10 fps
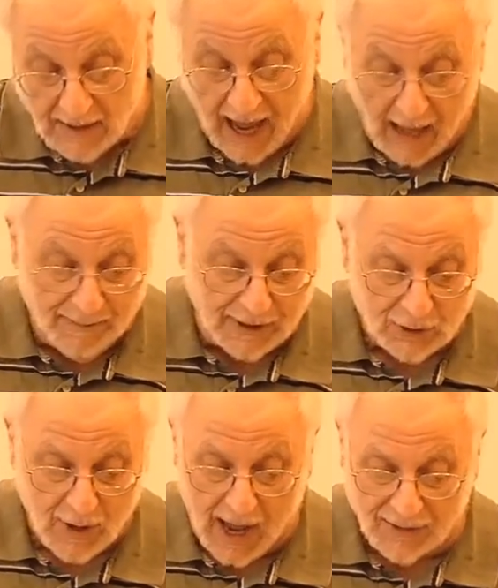happy
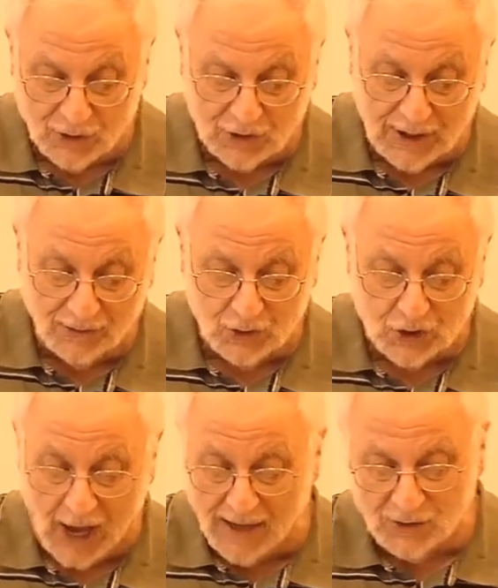trance,
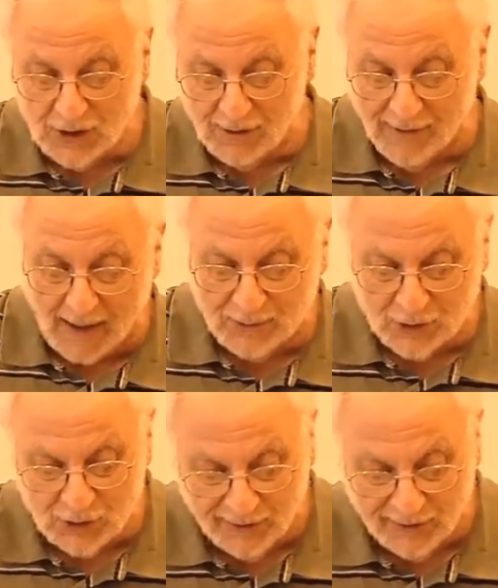enchanting, rapt